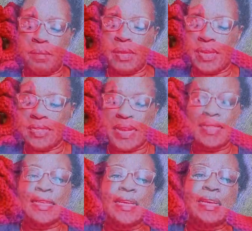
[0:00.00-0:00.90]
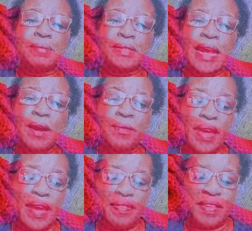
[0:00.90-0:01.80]
because as it comes out
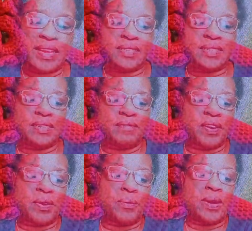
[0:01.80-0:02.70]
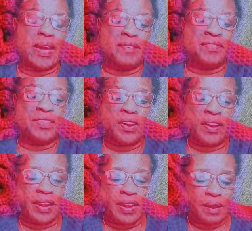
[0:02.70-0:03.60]
that things could very well have
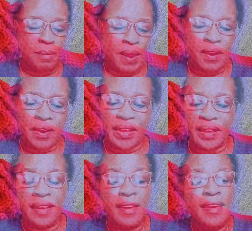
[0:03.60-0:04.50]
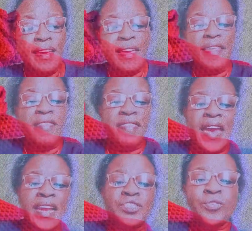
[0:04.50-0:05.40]
started in America,
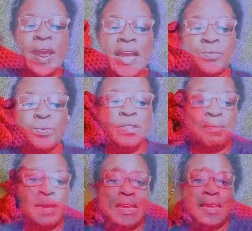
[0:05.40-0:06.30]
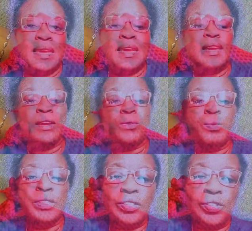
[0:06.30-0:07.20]
that tracks with me
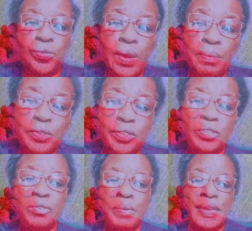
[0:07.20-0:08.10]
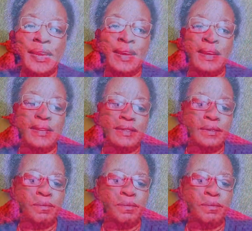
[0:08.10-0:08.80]
with the scriptures, because